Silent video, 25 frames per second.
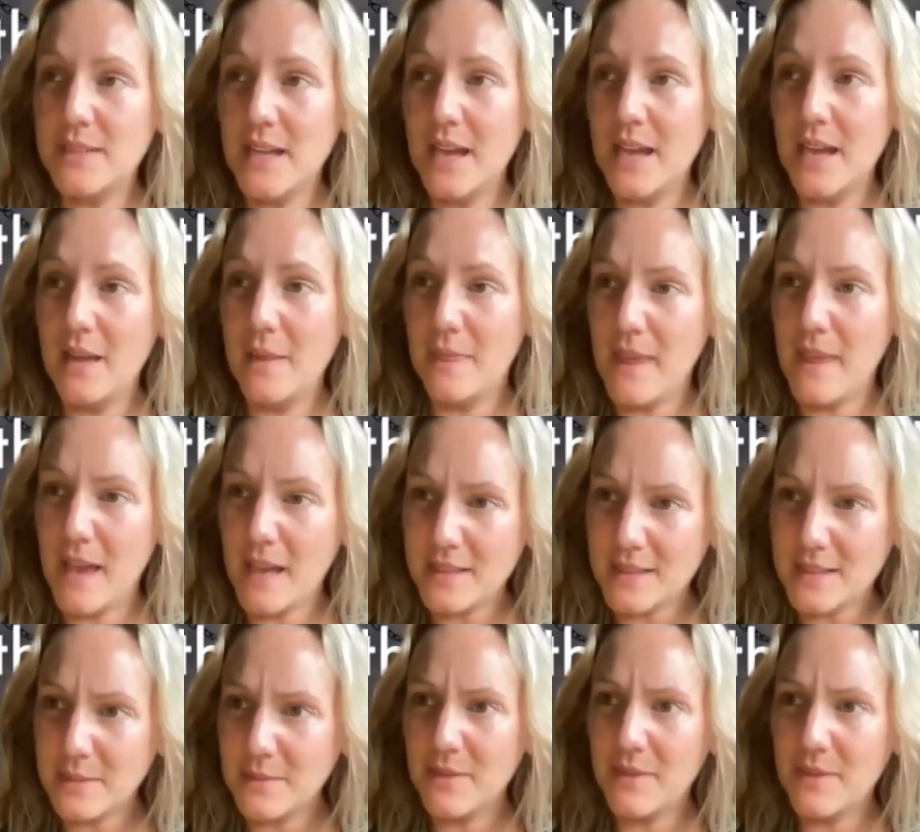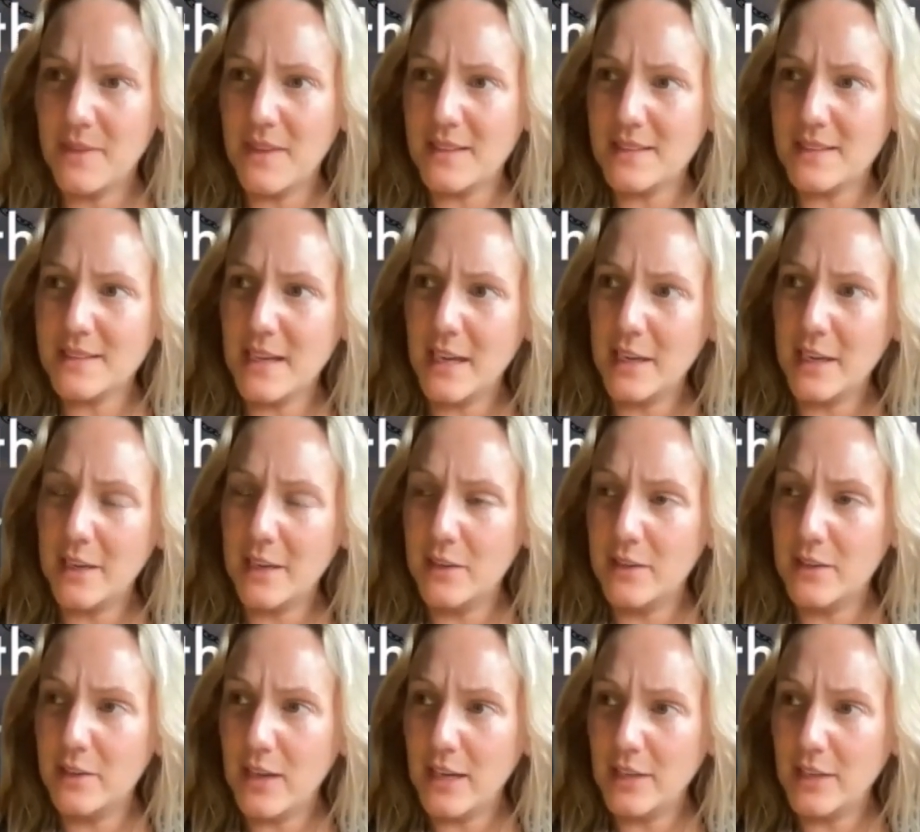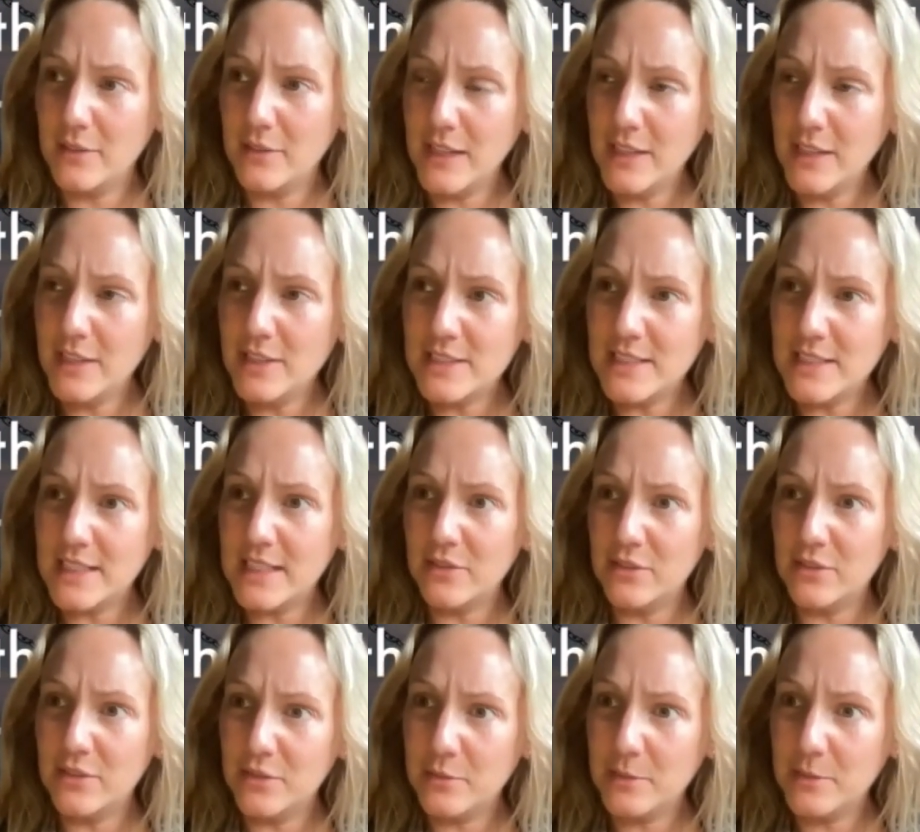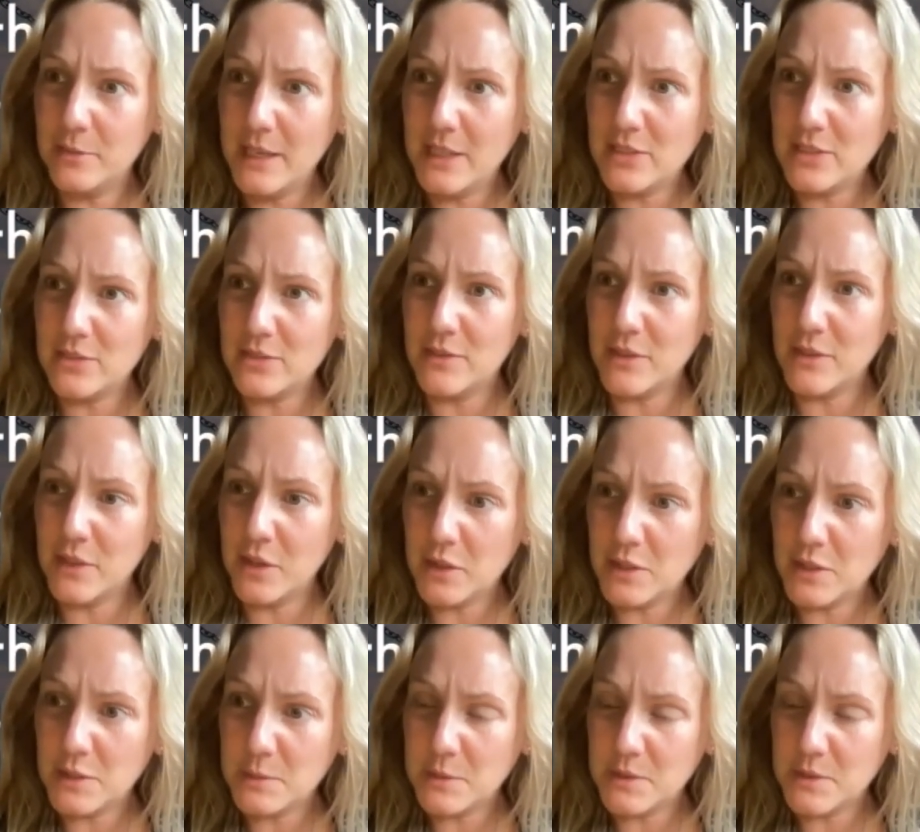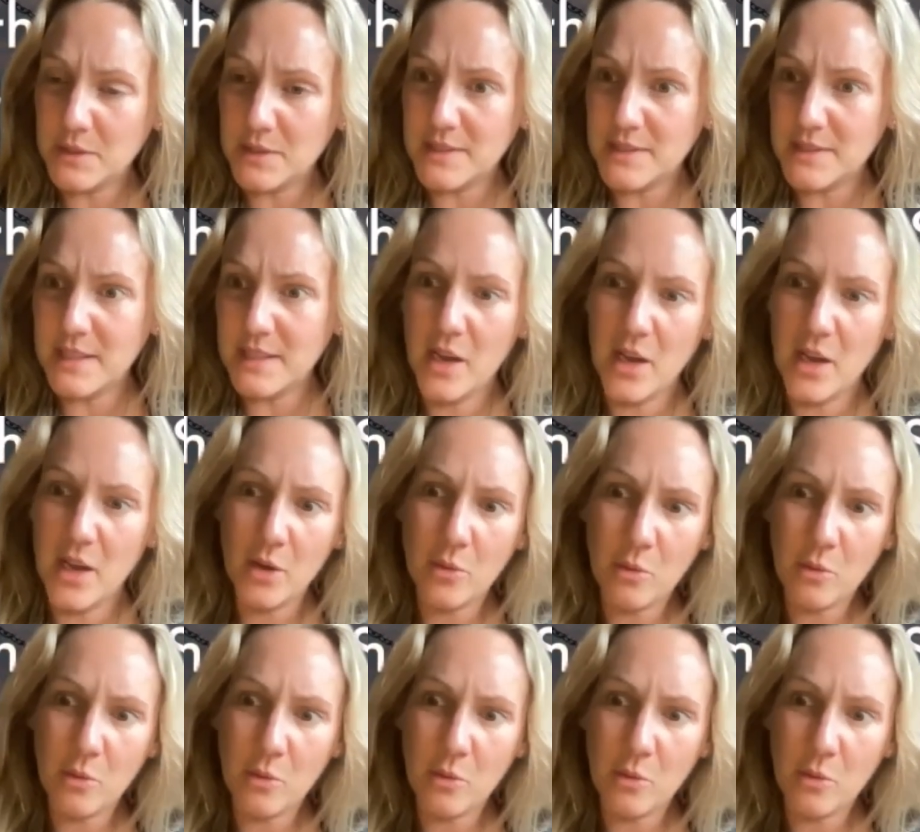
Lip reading: and that's something that's kind of insular information for the hospitals to say,